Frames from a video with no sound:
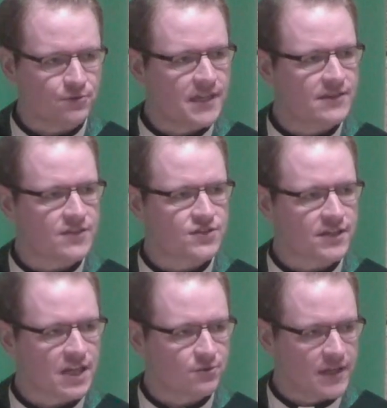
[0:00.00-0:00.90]
reading the
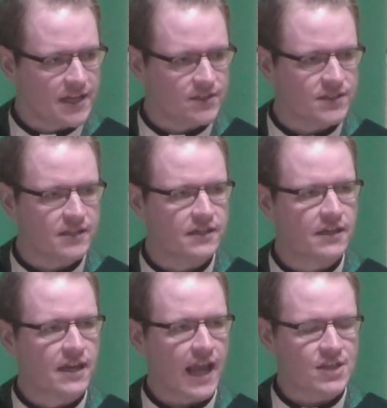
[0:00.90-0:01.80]
Sunday readings, and,
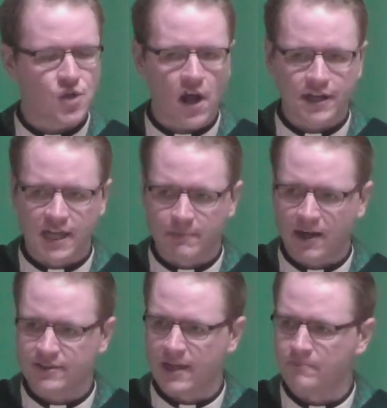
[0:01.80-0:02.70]
and talking
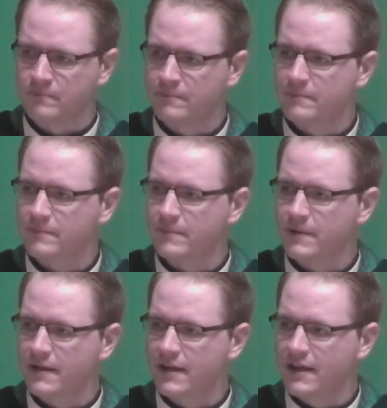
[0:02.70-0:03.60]
about them.
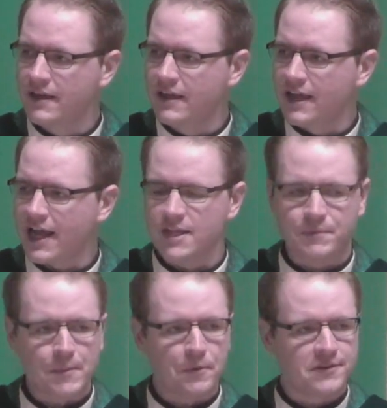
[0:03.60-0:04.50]
And the
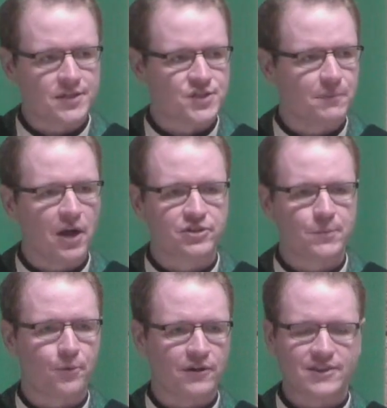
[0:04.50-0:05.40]
people in this small
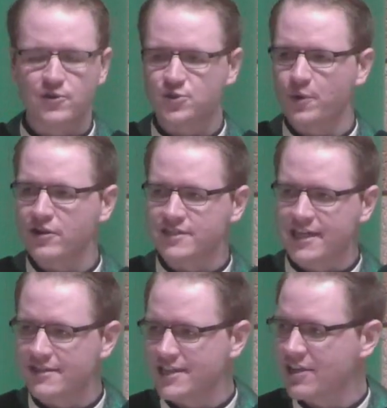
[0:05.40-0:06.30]
group weren't those weird
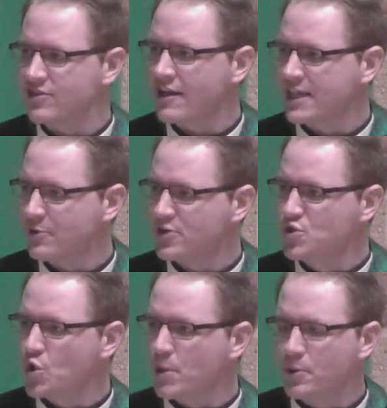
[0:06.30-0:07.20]
kids I thought, they were
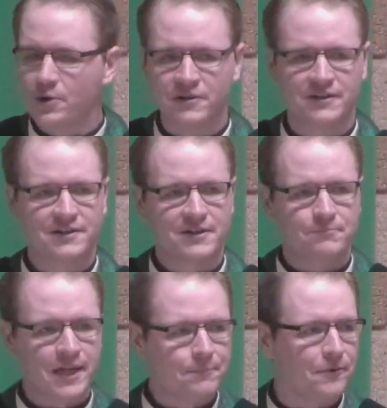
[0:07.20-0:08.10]
normal
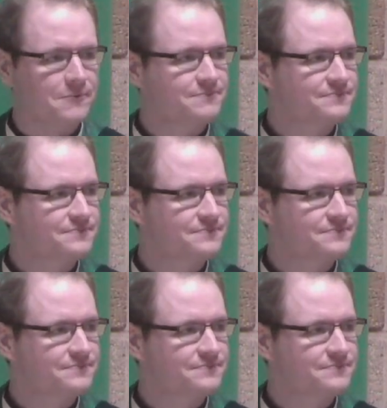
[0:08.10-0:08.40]
people